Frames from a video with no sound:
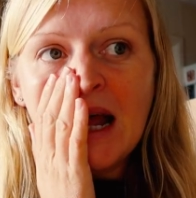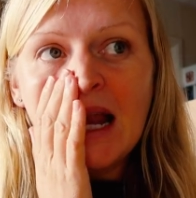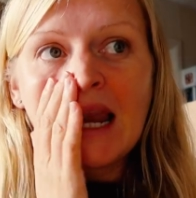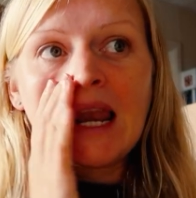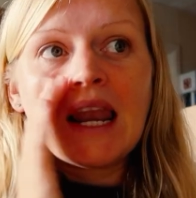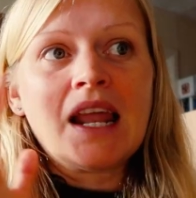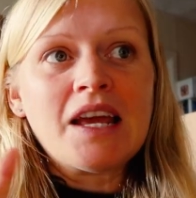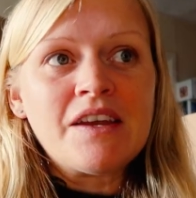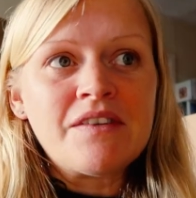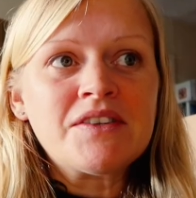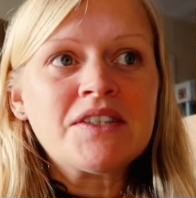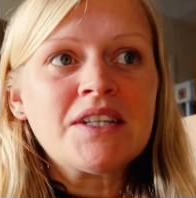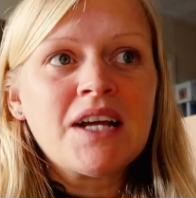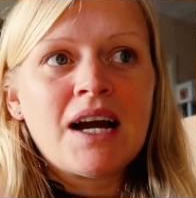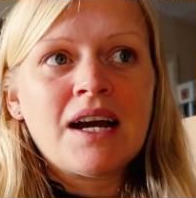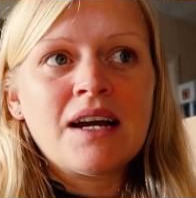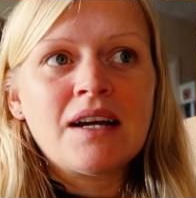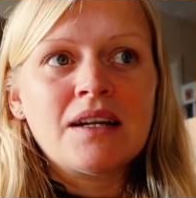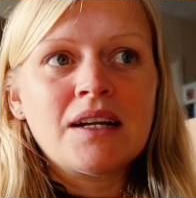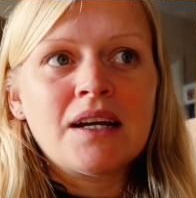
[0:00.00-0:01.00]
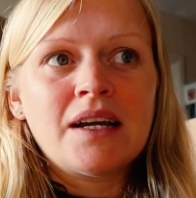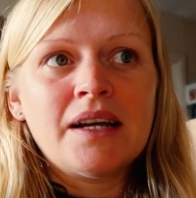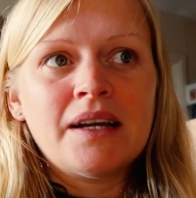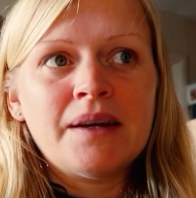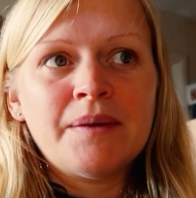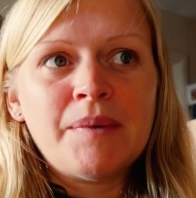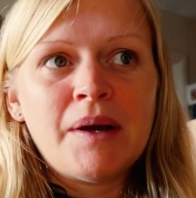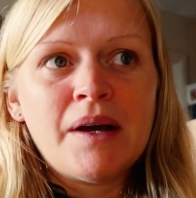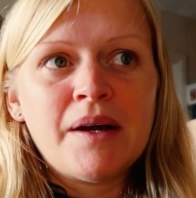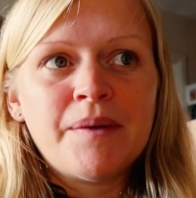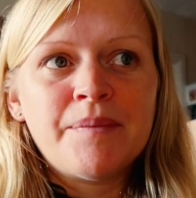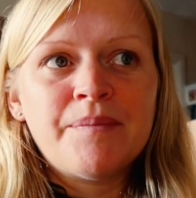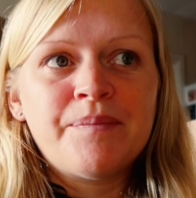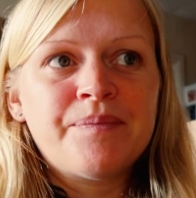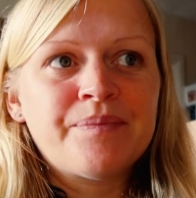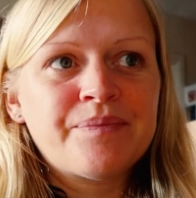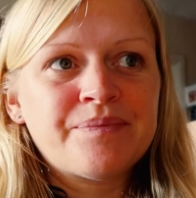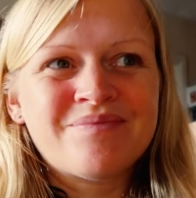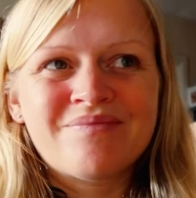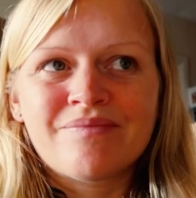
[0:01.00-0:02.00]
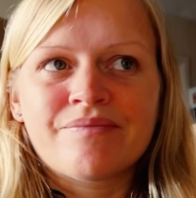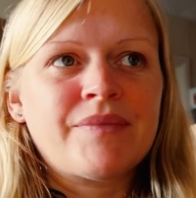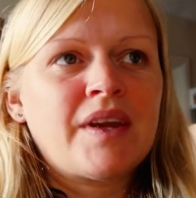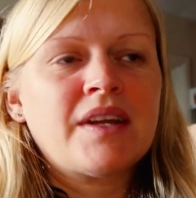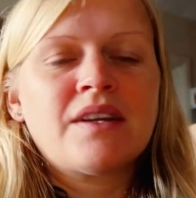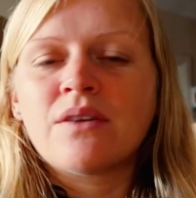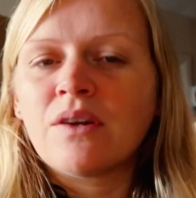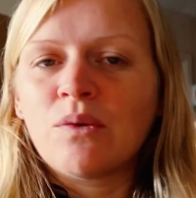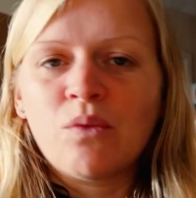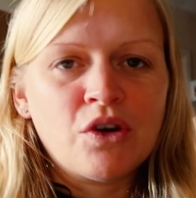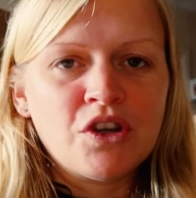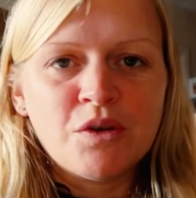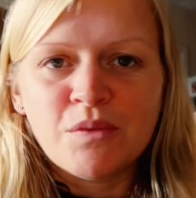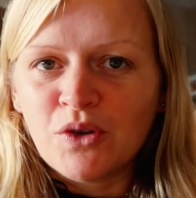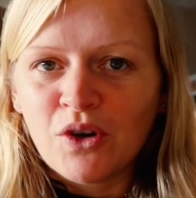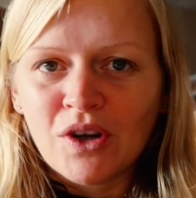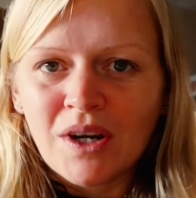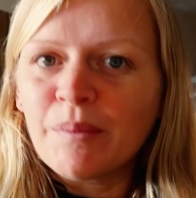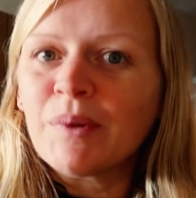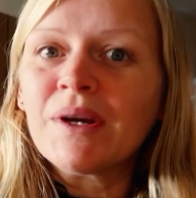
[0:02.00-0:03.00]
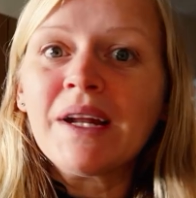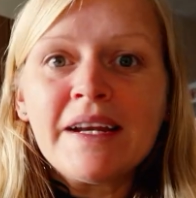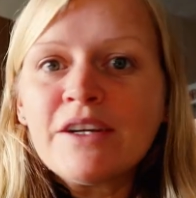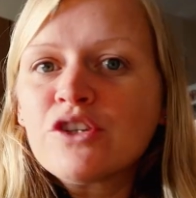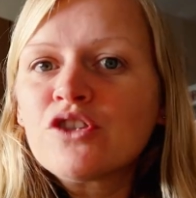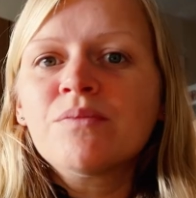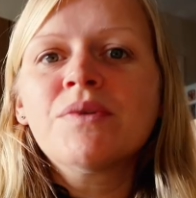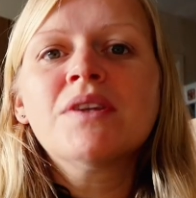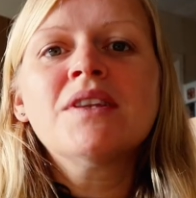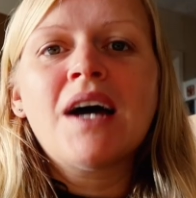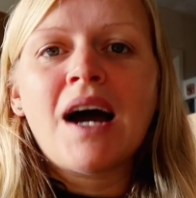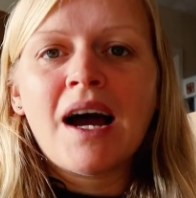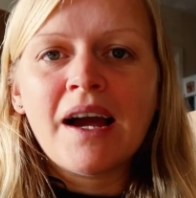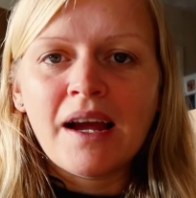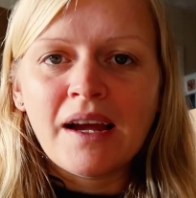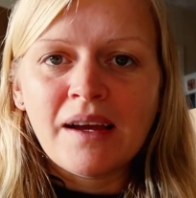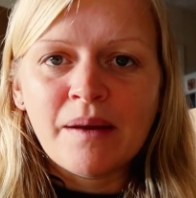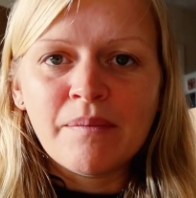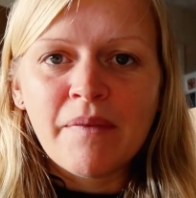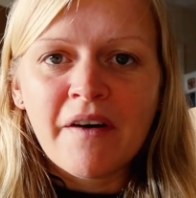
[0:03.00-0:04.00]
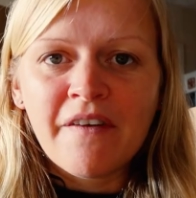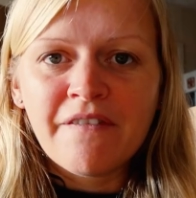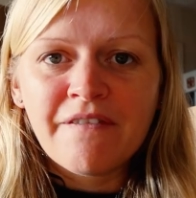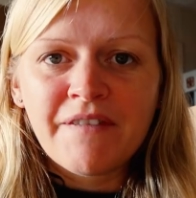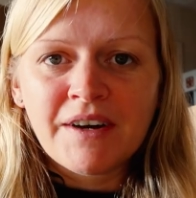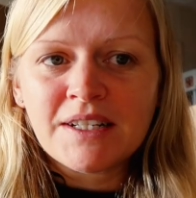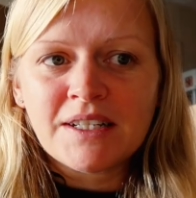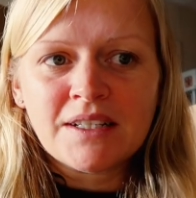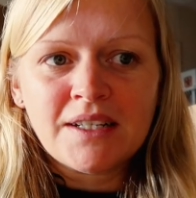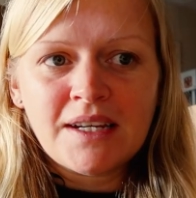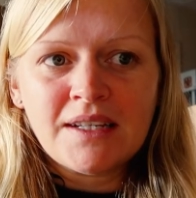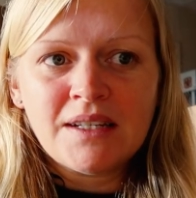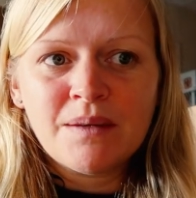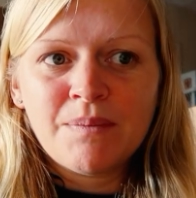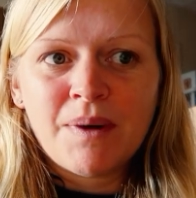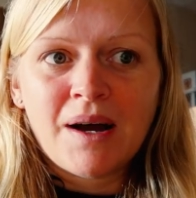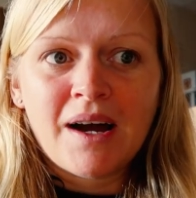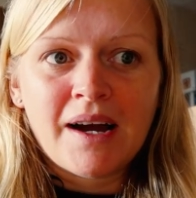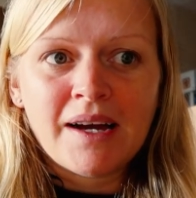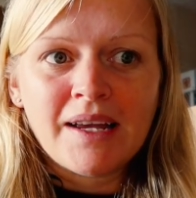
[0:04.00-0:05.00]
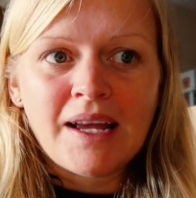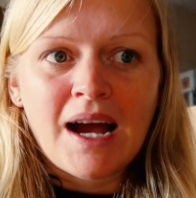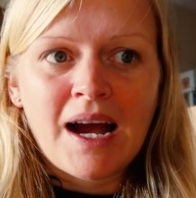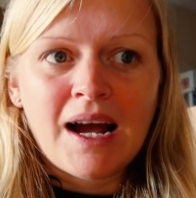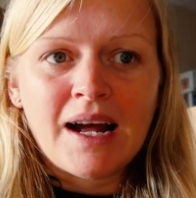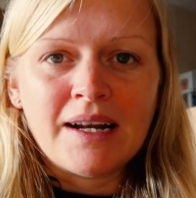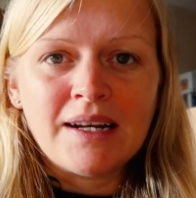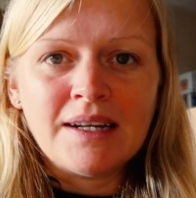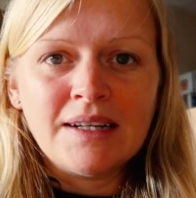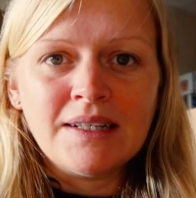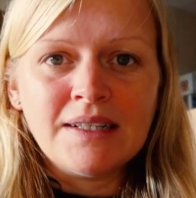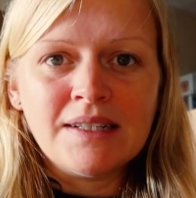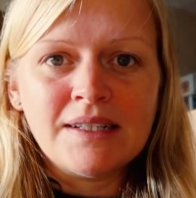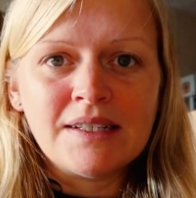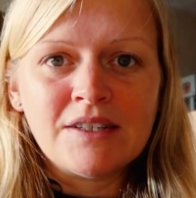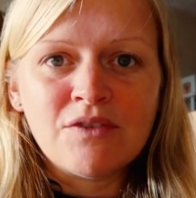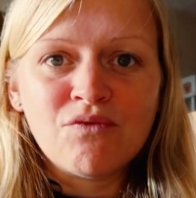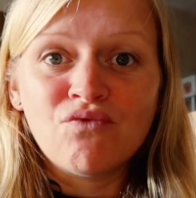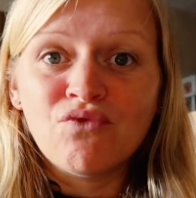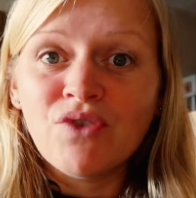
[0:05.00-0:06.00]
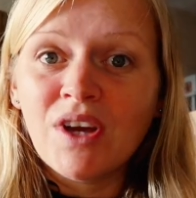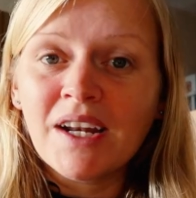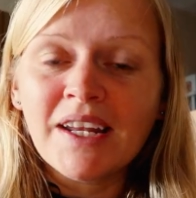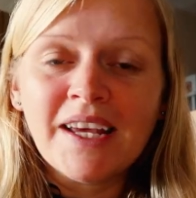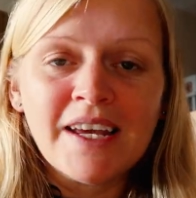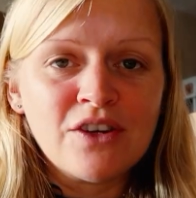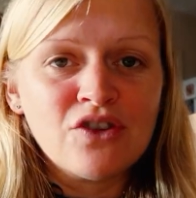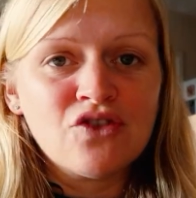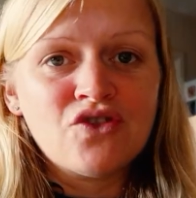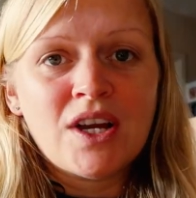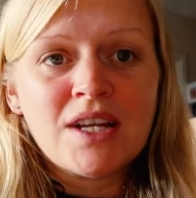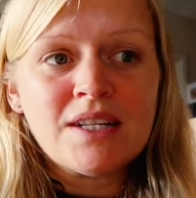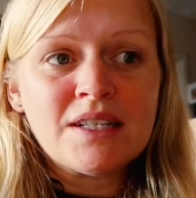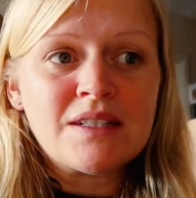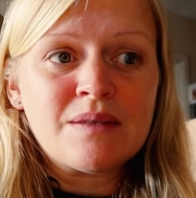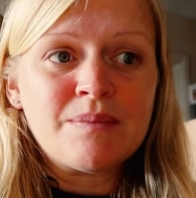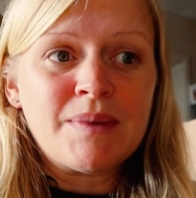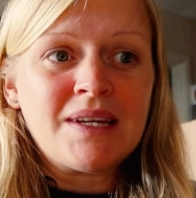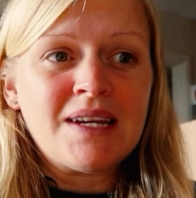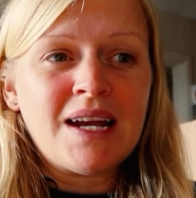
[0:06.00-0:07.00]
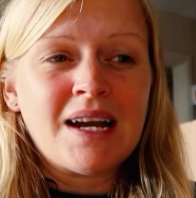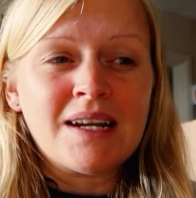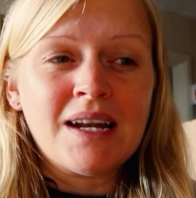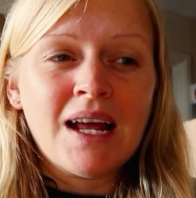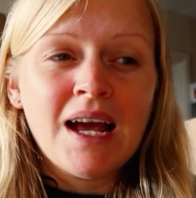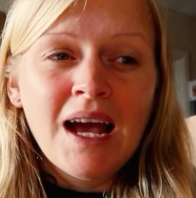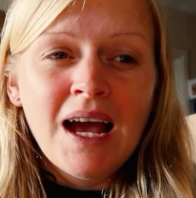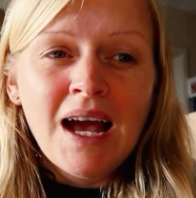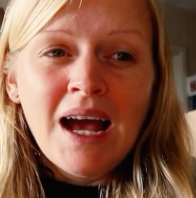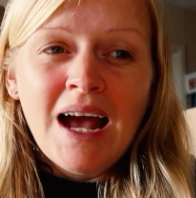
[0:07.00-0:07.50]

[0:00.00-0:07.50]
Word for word: a lifestyle, a, a I don't know what you would call it, but it's something that I am fascinated by and really interests me and